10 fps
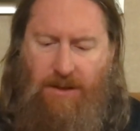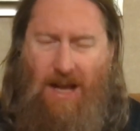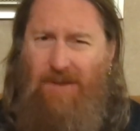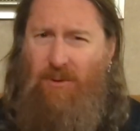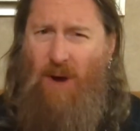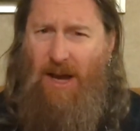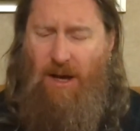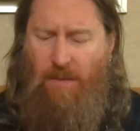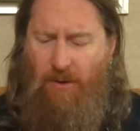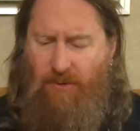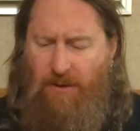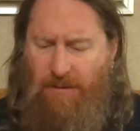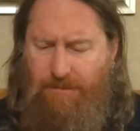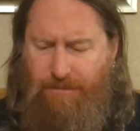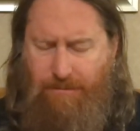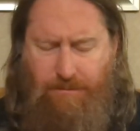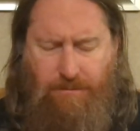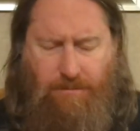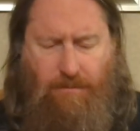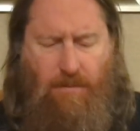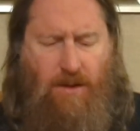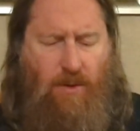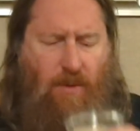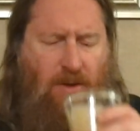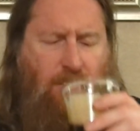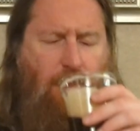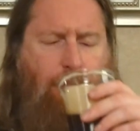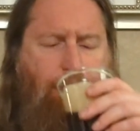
Kind of dry almost. Crisp.